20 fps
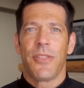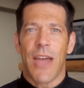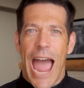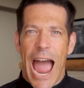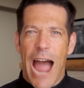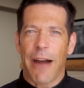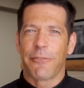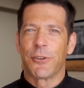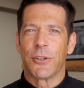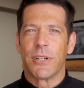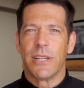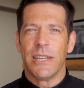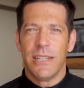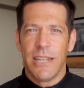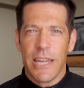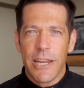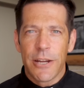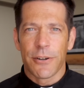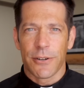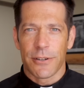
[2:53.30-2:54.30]
after
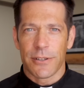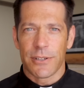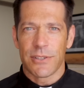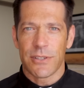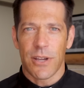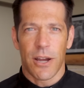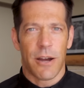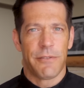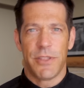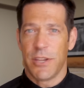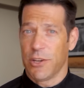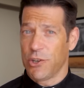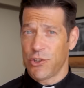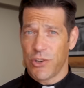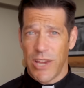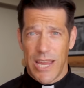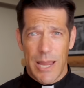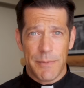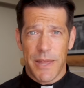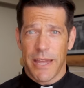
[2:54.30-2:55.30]
years of the
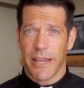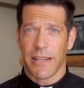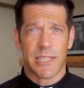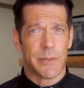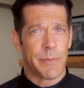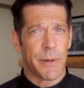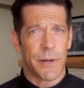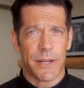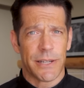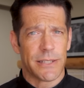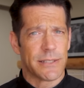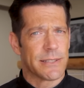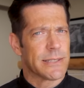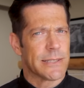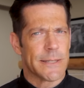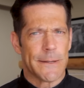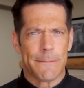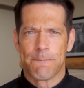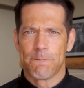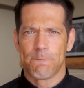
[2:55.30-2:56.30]
shame they
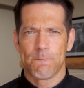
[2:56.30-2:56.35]
experienced,